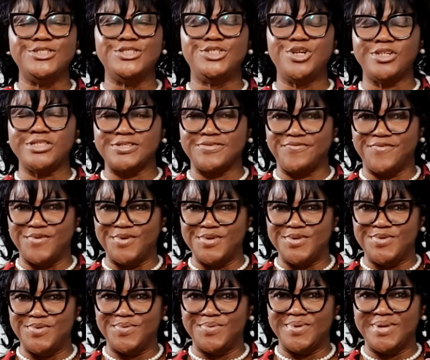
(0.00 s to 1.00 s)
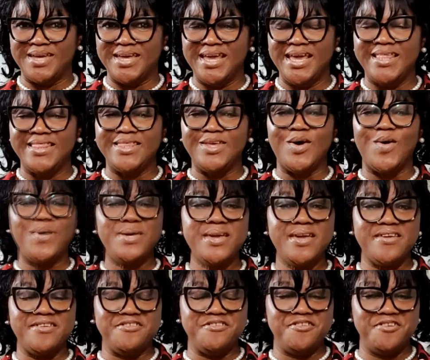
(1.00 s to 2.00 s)
just for you. It will
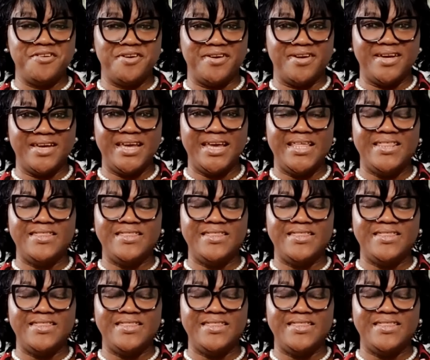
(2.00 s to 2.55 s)
be a year